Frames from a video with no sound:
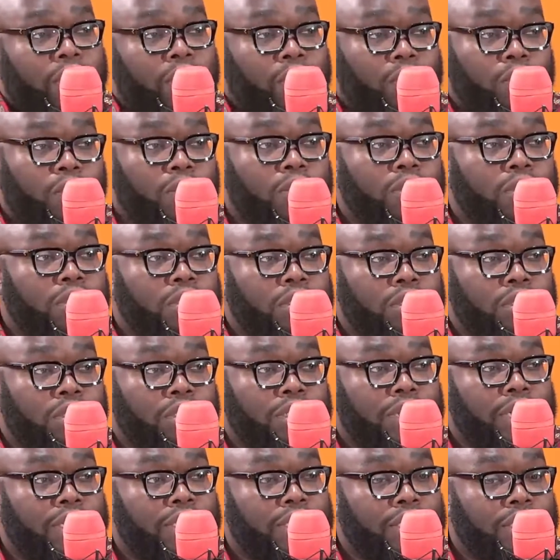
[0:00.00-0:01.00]
who's
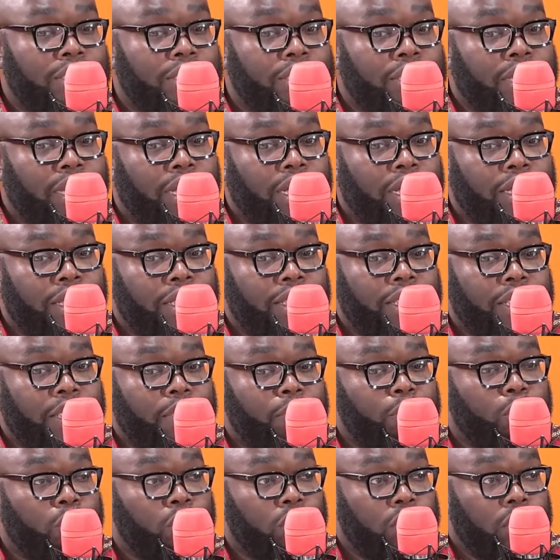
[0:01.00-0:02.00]
started a
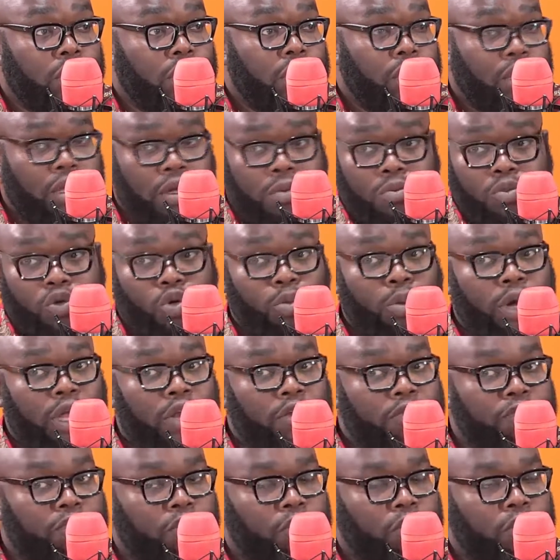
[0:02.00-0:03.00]
cable,
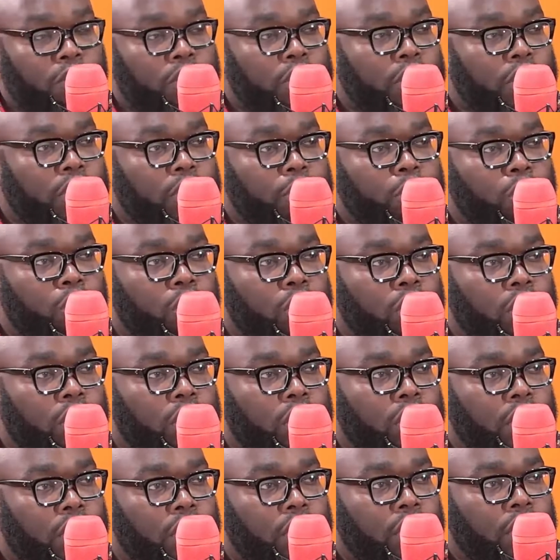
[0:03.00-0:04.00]
mobile phone cable
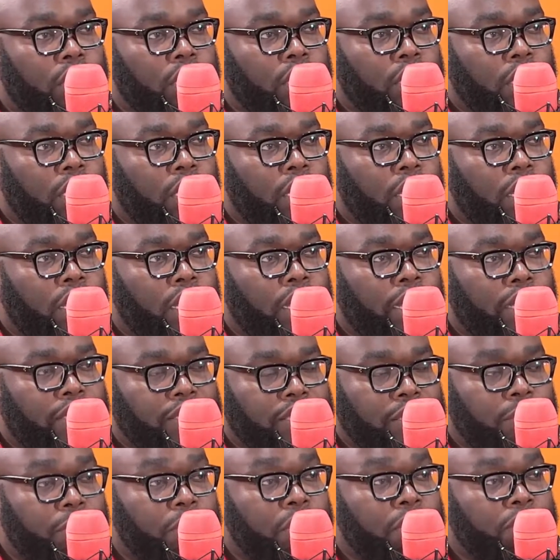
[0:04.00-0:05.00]
uh, uh,
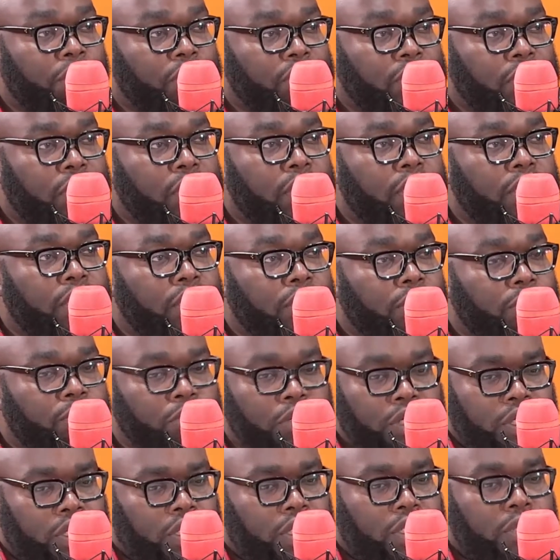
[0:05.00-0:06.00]
assembly facility.
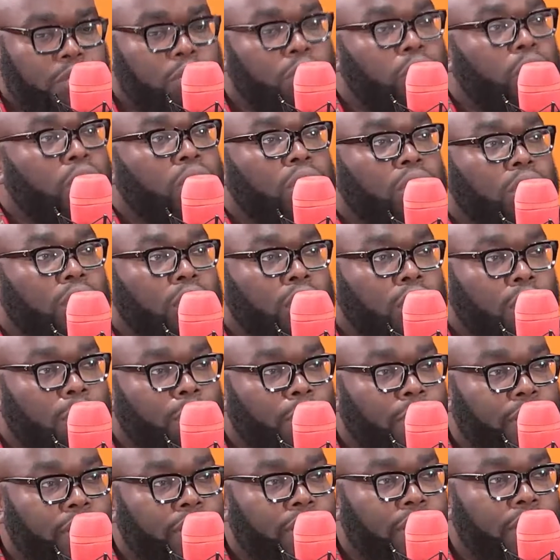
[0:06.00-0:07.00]
Pretty simple,
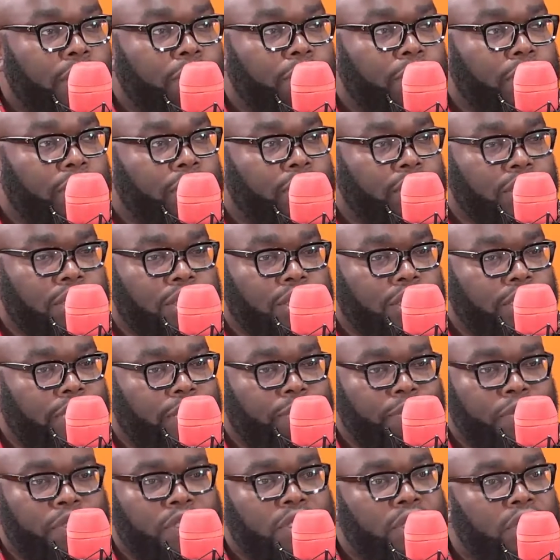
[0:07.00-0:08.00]
but he makes
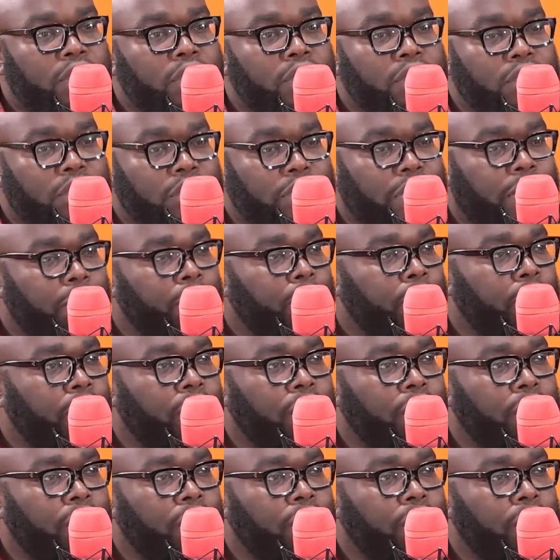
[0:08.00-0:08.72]
type C's and type A